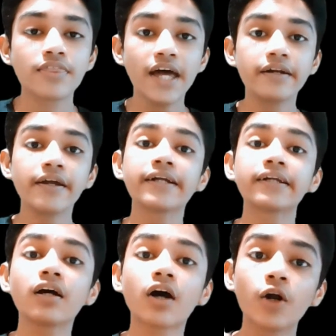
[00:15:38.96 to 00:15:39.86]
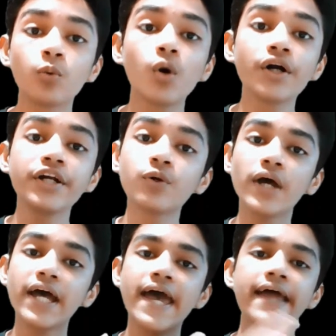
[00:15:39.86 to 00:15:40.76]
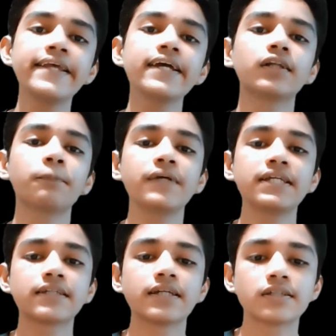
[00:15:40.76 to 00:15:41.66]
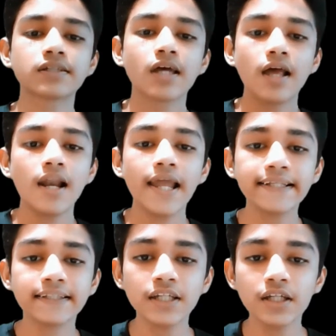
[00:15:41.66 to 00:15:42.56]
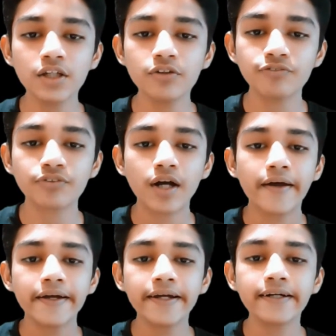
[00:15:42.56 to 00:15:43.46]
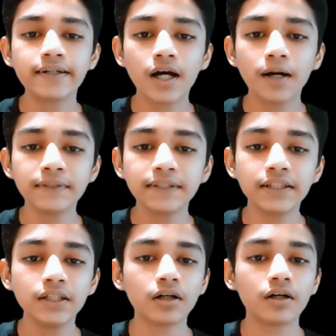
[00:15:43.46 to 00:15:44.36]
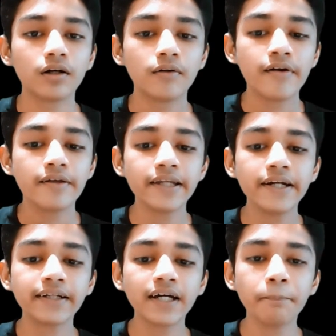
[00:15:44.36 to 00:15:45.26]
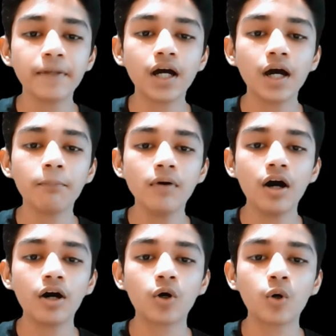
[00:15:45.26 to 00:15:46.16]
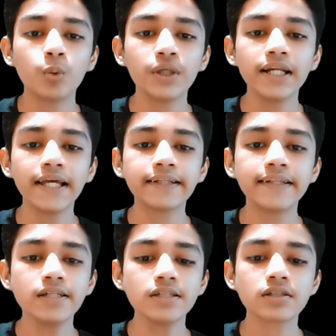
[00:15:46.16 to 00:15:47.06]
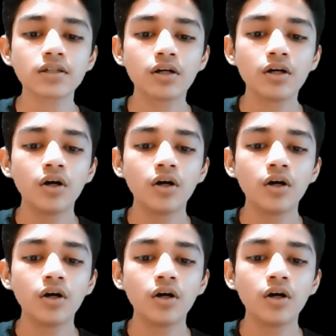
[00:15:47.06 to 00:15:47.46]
then it can convert into any other pieces. Like say if it comes here, then it can become a queen like this,